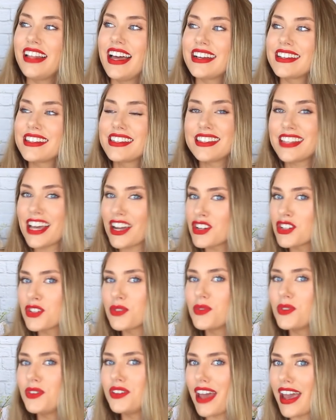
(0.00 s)
like
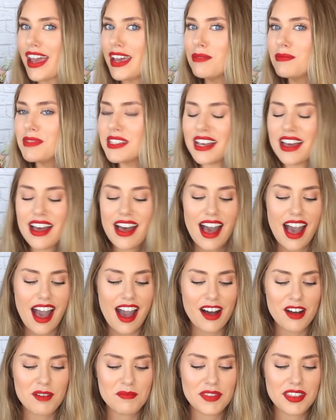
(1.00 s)
sexual names.
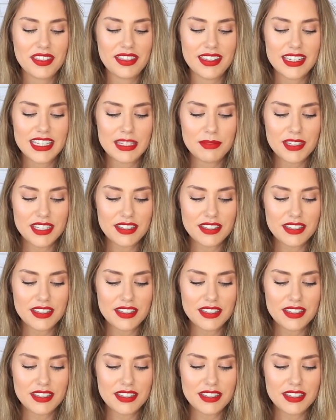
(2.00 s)
This